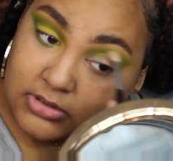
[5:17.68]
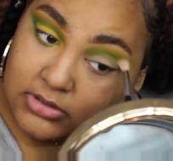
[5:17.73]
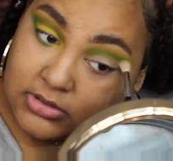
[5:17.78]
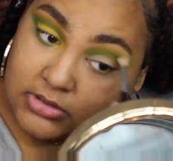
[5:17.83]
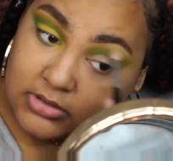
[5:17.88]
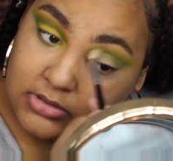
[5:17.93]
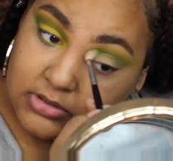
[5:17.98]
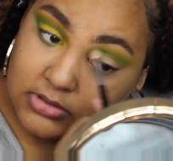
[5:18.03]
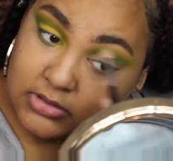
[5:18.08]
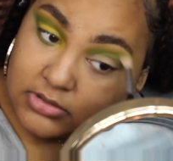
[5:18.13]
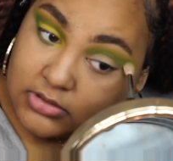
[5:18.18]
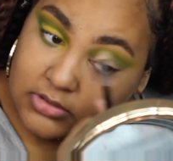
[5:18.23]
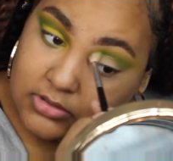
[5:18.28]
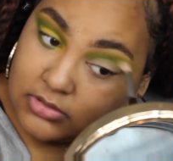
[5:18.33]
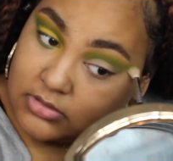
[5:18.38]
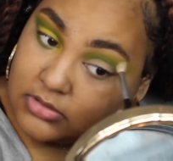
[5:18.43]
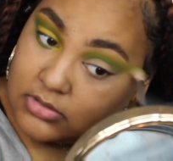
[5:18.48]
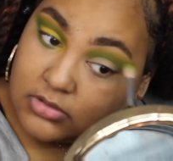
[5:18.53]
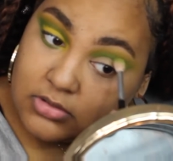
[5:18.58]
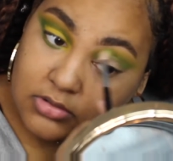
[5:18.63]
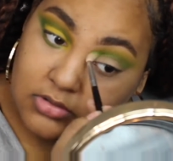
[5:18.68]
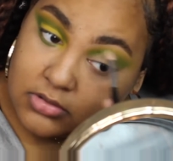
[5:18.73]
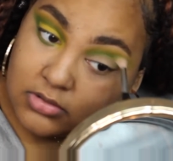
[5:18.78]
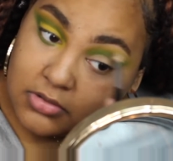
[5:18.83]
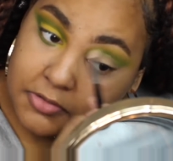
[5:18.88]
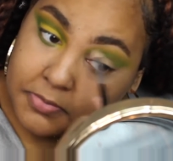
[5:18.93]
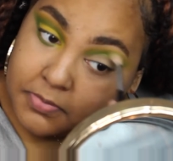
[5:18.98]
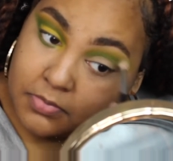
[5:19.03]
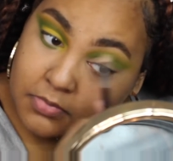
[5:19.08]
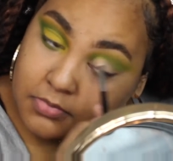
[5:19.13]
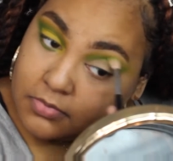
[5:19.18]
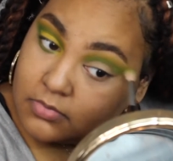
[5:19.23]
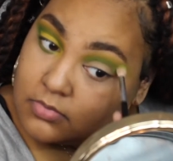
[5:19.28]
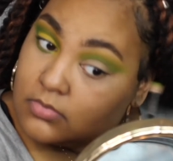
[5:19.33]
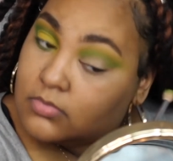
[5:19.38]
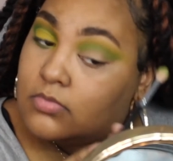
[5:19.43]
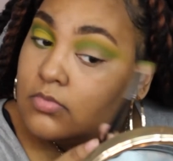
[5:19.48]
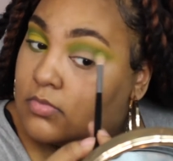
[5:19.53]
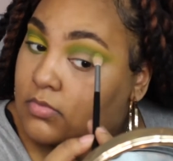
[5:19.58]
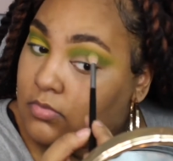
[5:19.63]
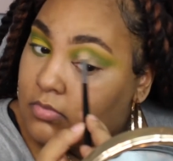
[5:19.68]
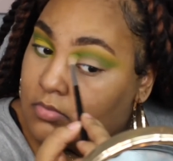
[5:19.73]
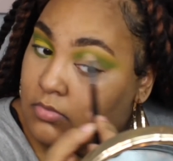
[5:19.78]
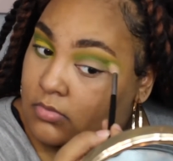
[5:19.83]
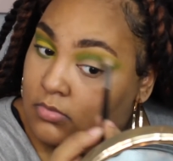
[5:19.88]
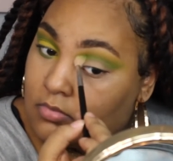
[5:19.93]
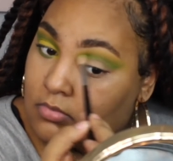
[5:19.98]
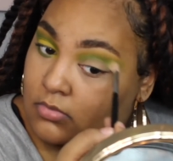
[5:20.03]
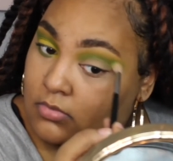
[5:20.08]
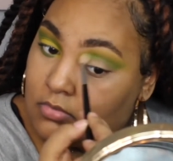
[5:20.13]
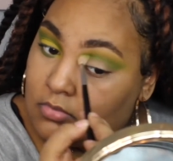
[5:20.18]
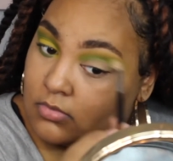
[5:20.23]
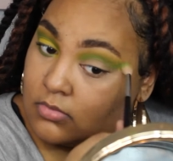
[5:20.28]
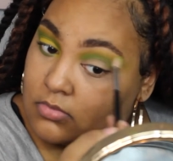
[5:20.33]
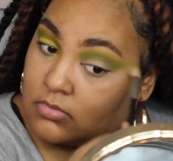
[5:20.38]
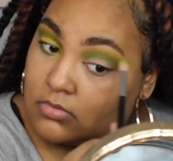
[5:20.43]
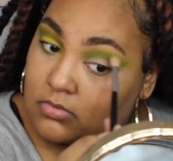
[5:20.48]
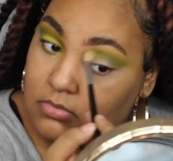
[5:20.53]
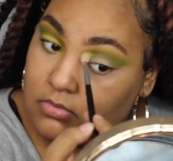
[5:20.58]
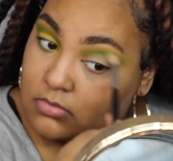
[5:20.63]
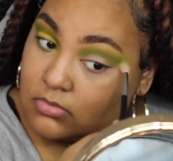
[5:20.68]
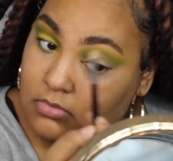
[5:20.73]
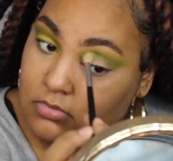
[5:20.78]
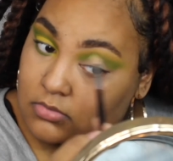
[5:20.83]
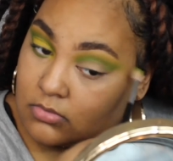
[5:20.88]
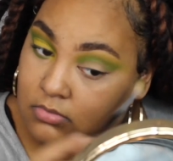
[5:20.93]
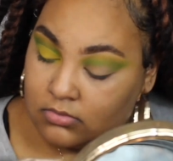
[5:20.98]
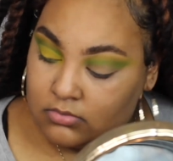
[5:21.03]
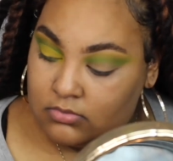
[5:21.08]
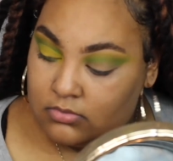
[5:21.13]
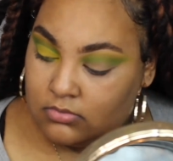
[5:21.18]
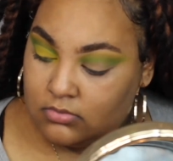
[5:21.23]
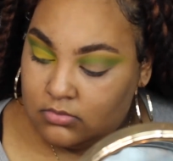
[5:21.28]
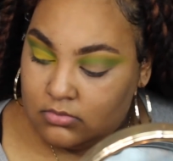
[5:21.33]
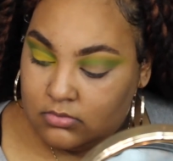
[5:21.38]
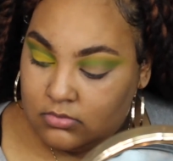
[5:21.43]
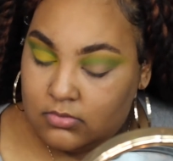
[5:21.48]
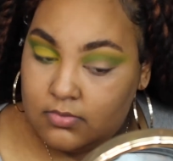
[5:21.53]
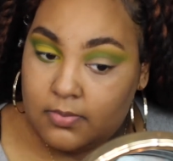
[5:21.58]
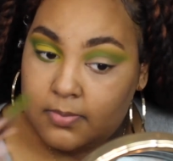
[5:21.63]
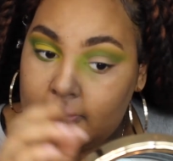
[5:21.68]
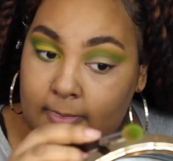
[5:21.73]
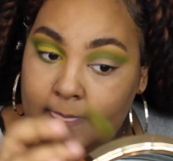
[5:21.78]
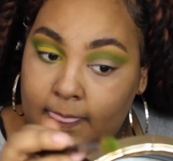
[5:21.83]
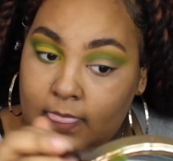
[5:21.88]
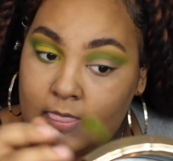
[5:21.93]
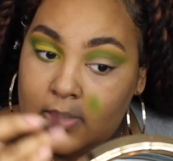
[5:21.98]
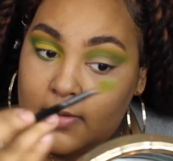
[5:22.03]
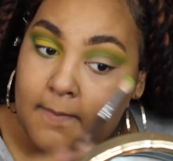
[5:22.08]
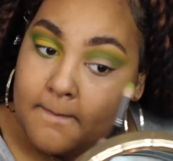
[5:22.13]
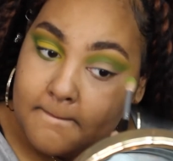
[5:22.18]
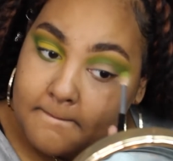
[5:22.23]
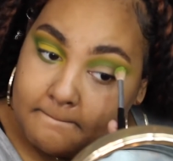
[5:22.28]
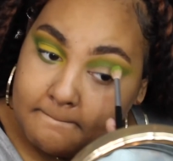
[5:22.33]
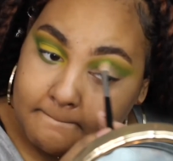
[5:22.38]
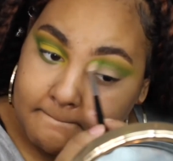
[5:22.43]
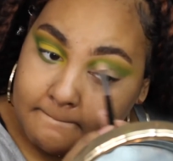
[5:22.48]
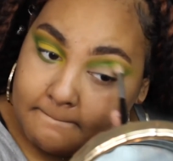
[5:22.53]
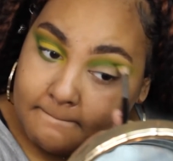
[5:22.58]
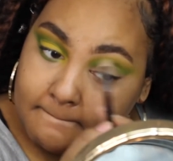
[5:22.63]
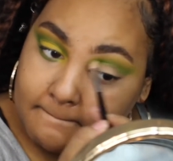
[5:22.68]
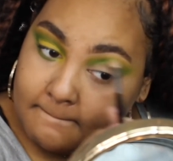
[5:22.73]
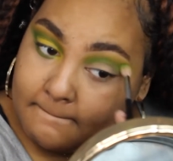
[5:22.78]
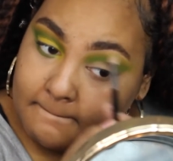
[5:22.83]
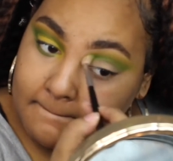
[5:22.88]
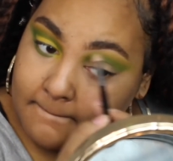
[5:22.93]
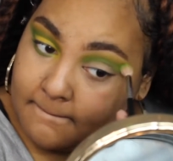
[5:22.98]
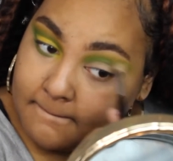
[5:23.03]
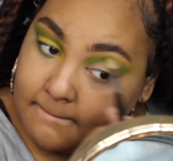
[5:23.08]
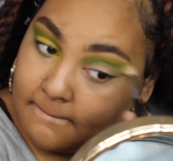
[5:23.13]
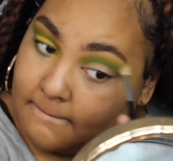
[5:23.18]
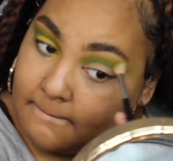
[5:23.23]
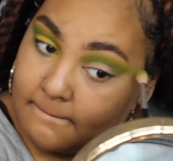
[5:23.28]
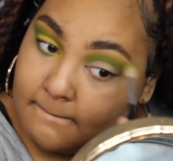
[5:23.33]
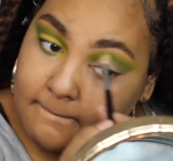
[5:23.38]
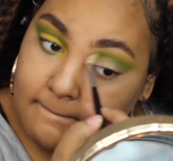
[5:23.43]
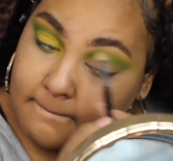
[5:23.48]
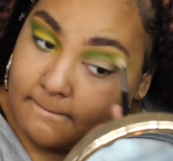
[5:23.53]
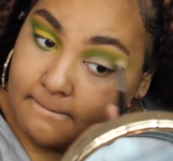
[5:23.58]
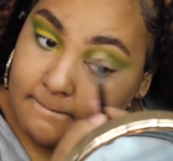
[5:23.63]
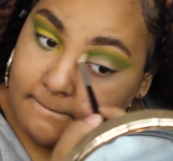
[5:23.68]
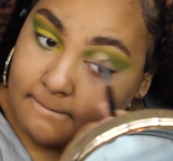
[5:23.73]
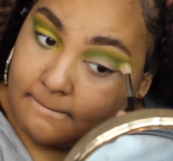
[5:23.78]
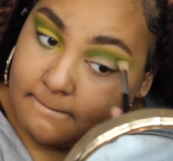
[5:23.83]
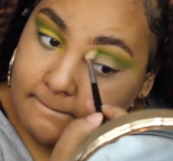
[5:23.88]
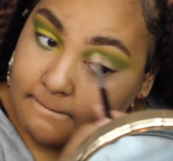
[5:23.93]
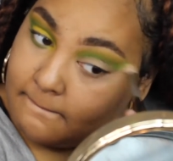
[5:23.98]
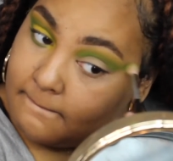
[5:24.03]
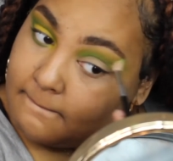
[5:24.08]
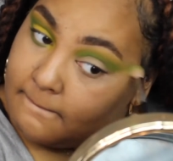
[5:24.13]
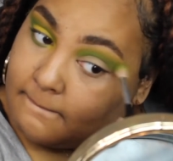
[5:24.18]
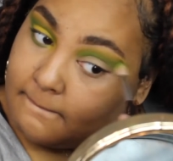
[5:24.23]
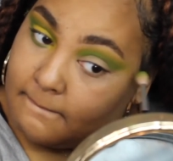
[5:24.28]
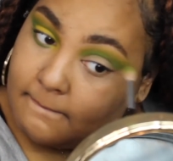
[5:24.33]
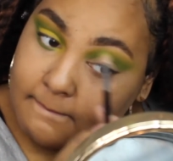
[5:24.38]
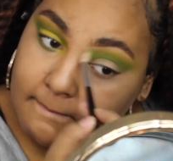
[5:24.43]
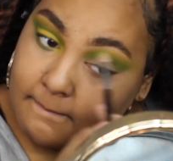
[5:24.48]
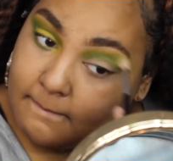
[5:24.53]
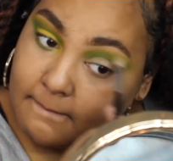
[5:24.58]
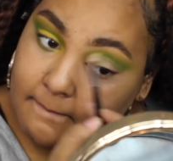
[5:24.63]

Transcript: No one is speaking in this clip.